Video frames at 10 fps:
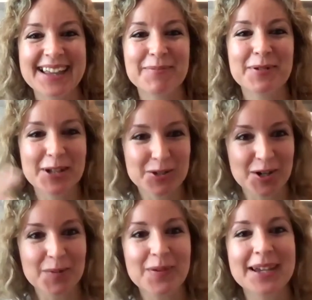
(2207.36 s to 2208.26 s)
and brilliant
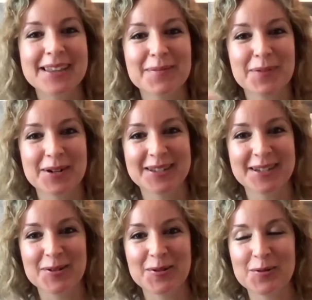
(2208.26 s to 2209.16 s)
jerk being the
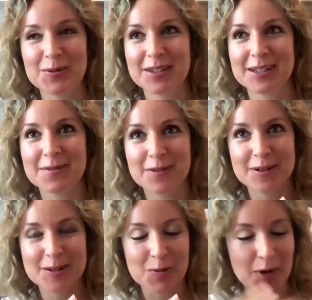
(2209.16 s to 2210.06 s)
person who
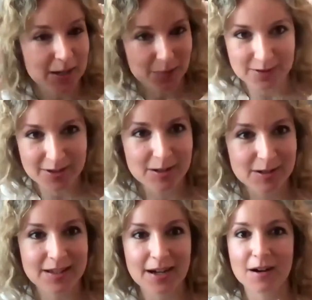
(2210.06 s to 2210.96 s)
delivers great
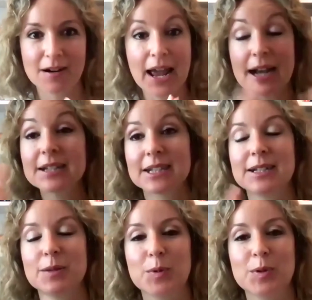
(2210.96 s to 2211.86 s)
results, they are
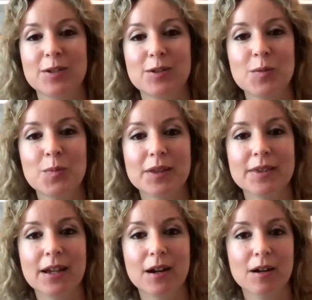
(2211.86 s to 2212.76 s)
excellent at what they do, but
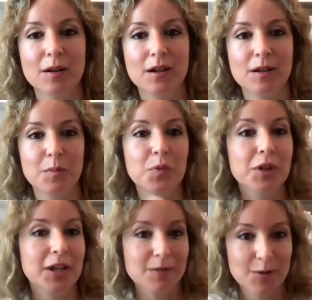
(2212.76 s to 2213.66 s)
they are a
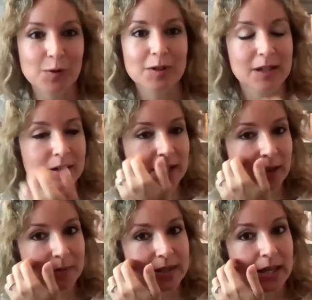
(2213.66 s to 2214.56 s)
bully towards their
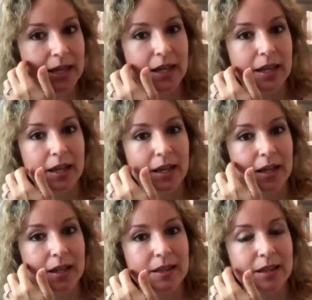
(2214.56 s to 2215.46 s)
teams.
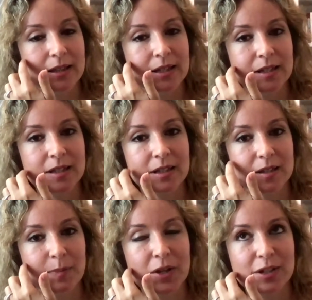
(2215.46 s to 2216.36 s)
And this is
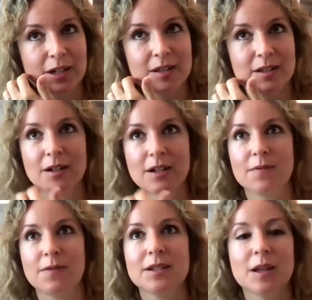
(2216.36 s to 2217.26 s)
especially
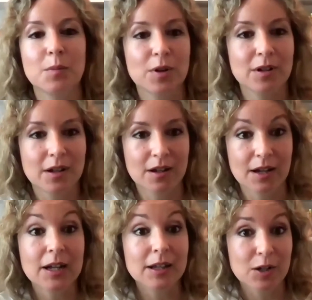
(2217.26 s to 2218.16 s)
concerning if it's someone
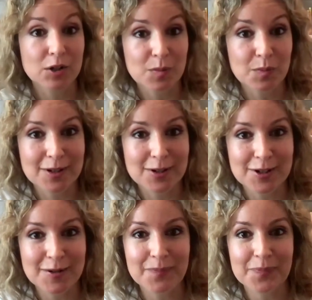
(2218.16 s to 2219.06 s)
uh, in a leadership
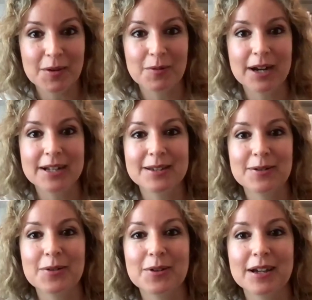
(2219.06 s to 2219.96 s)
position, right?
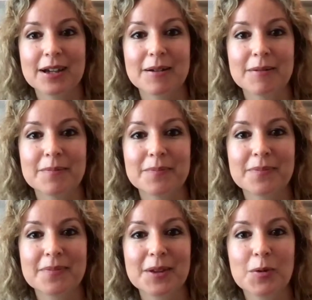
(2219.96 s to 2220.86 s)
So
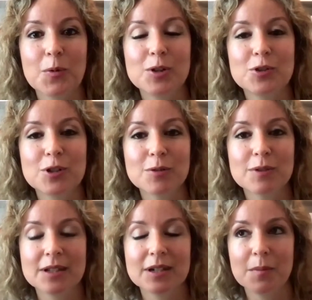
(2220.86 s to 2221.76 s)
um, what you as a